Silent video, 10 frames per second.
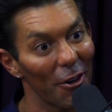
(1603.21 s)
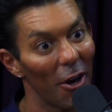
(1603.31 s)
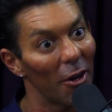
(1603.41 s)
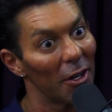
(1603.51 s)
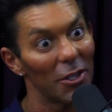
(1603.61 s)

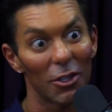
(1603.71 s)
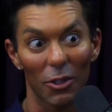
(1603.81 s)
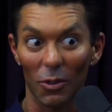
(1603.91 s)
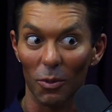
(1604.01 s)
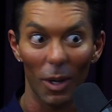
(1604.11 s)
No. She
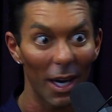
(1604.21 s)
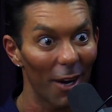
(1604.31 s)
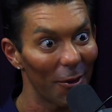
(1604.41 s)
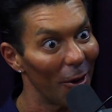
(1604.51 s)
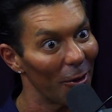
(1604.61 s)
goes,
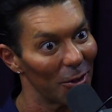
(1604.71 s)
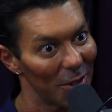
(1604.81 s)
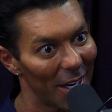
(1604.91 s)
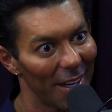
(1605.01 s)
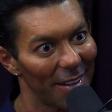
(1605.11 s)
"Wow, no,
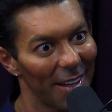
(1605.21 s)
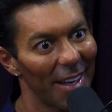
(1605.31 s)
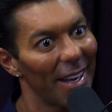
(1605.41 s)
there's not."